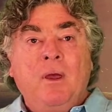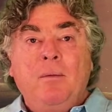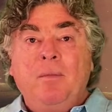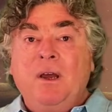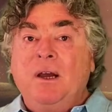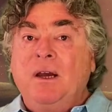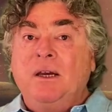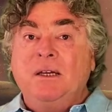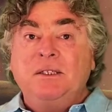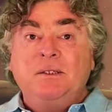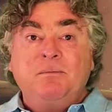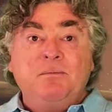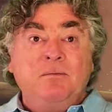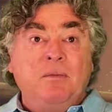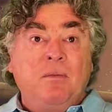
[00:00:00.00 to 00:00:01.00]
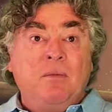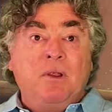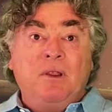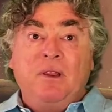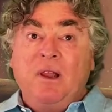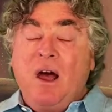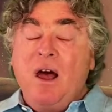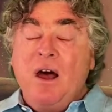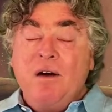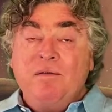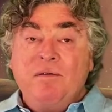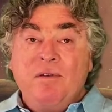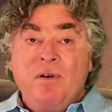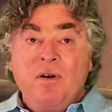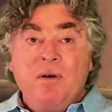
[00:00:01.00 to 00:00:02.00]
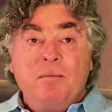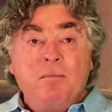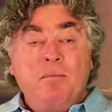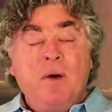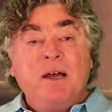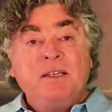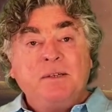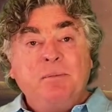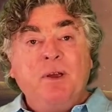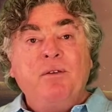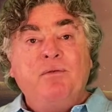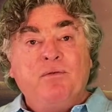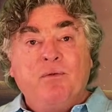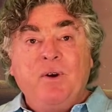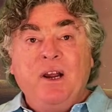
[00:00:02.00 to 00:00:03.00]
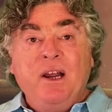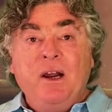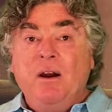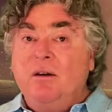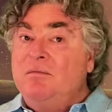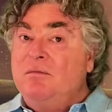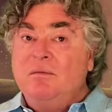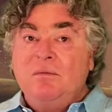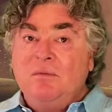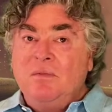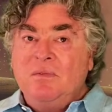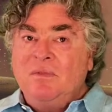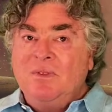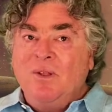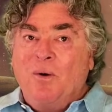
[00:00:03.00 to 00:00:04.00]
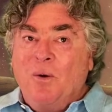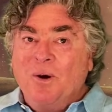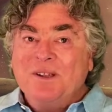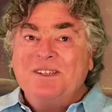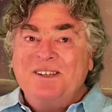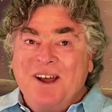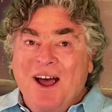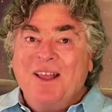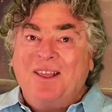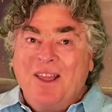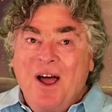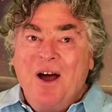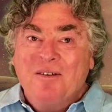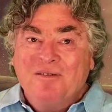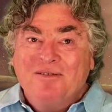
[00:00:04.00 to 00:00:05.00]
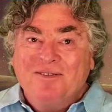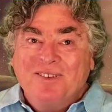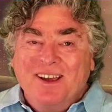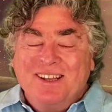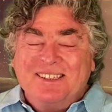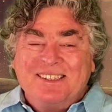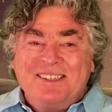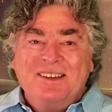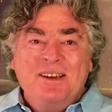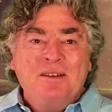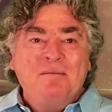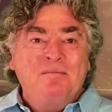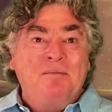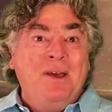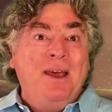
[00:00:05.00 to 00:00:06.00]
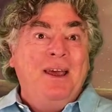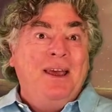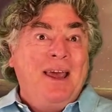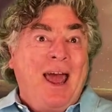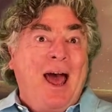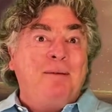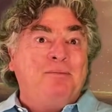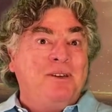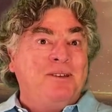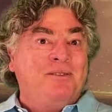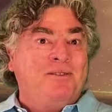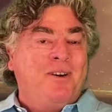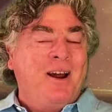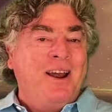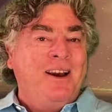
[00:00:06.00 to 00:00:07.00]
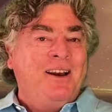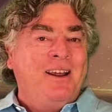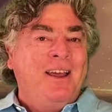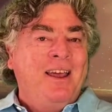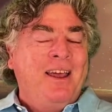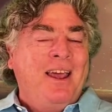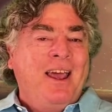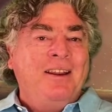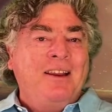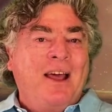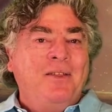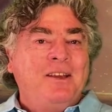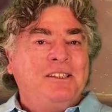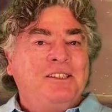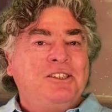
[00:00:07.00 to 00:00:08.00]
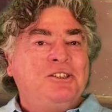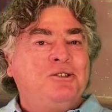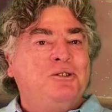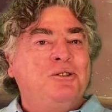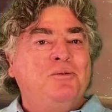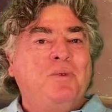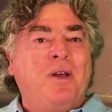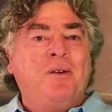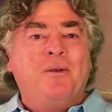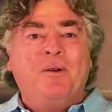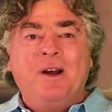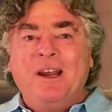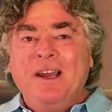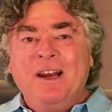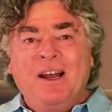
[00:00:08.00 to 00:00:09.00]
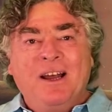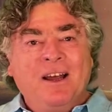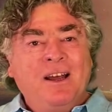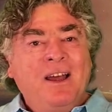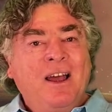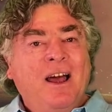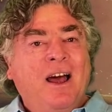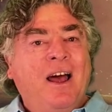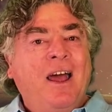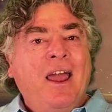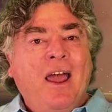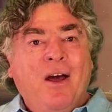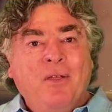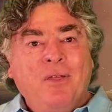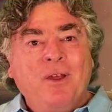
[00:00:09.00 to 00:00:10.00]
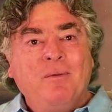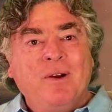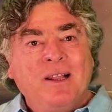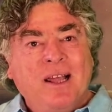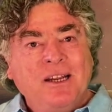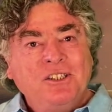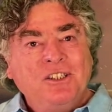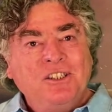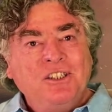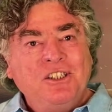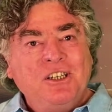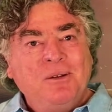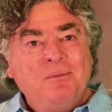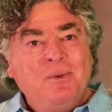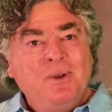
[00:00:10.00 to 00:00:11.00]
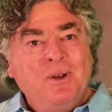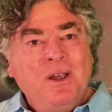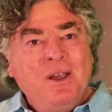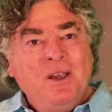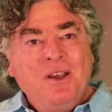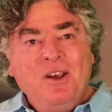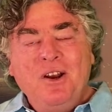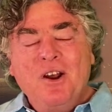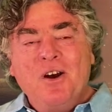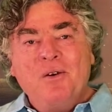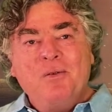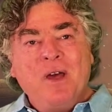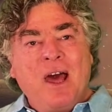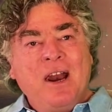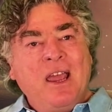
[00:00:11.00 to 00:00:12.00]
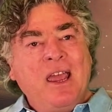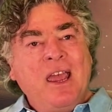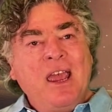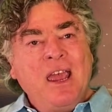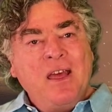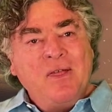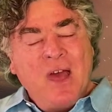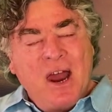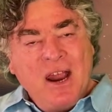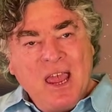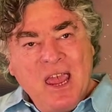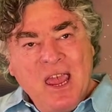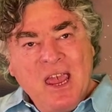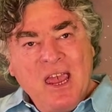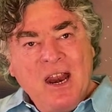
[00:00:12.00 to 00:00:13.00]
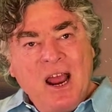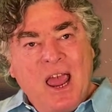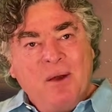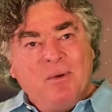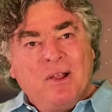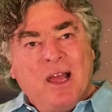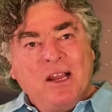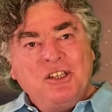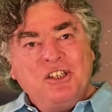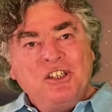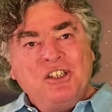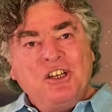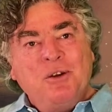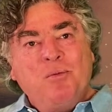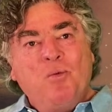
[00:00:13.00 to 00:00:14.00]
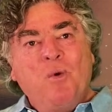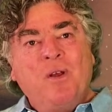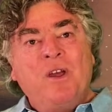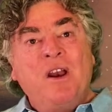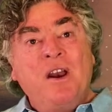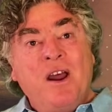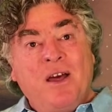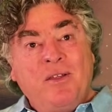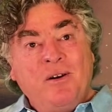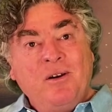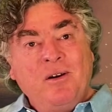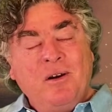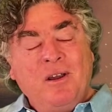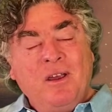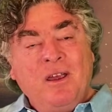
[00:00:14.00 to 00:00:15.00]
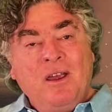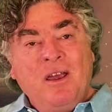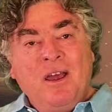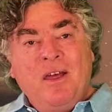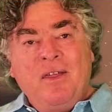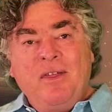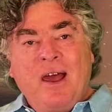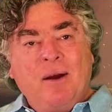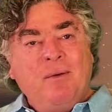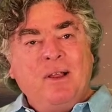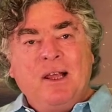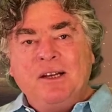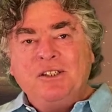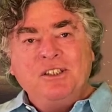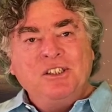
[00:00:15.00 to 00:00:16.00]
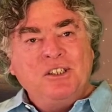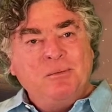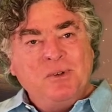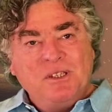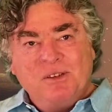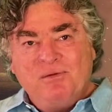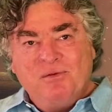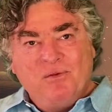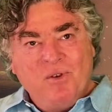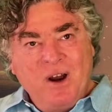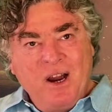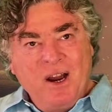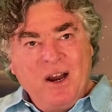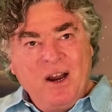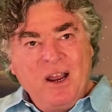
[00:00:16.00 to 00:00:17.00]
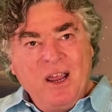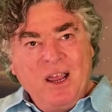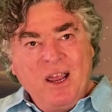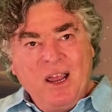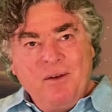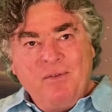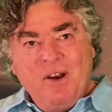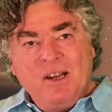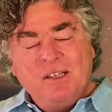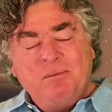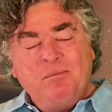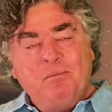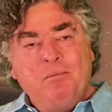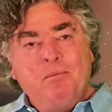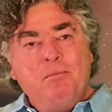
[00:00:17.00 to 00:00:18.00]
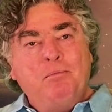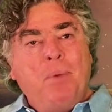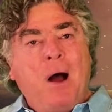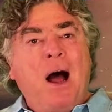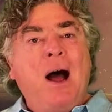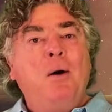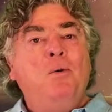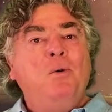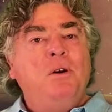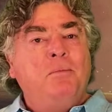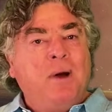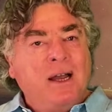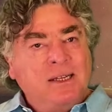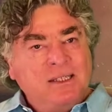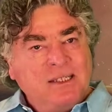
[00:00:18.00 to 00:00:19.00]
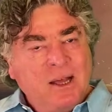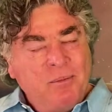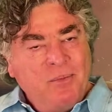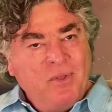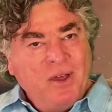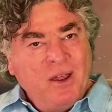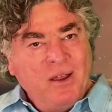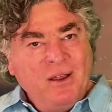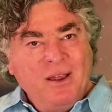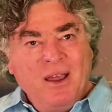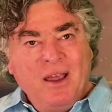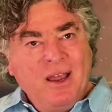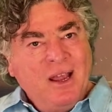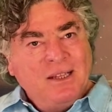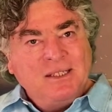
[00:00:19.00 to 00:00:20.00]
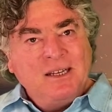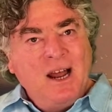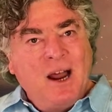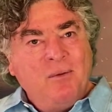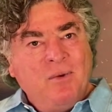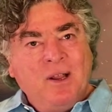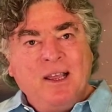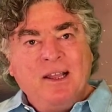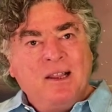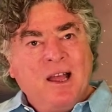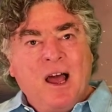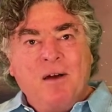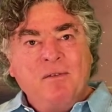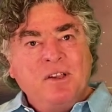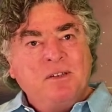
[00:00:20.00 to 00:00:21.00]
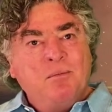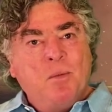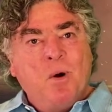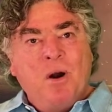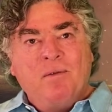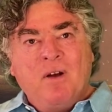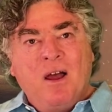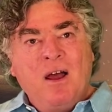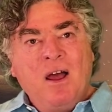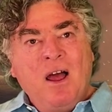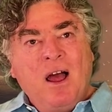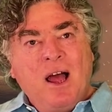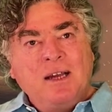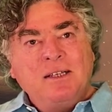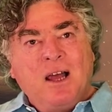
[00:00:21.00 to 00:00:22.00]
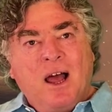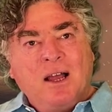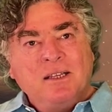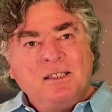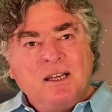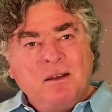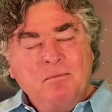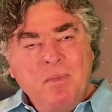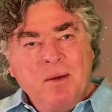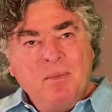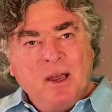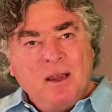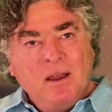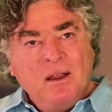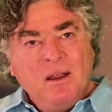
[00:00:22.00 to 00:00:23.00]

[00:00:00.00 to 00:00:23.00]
Because love must be free, or it's not love, it's being captive, right? And this is true whether we're in a healthy relationship, that in a relationship with another, that relationship is free. If it is bound by something, it's not really love, it's more of a toxic mimic.